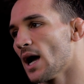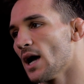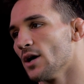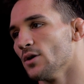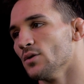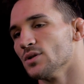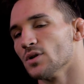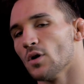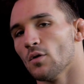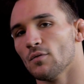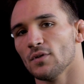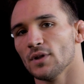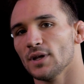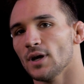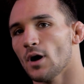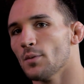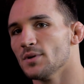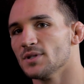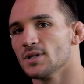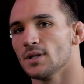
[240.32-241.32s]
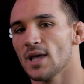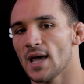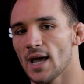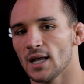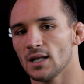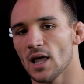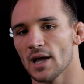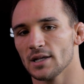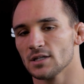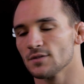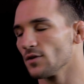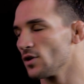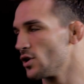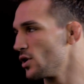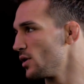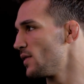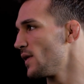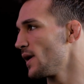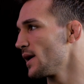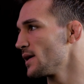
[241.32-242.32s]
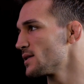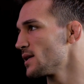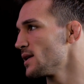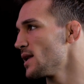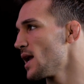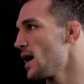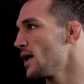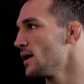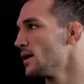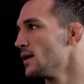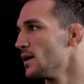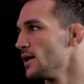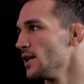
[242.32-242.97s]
guy who's hopefully always in the headlines for good things and not,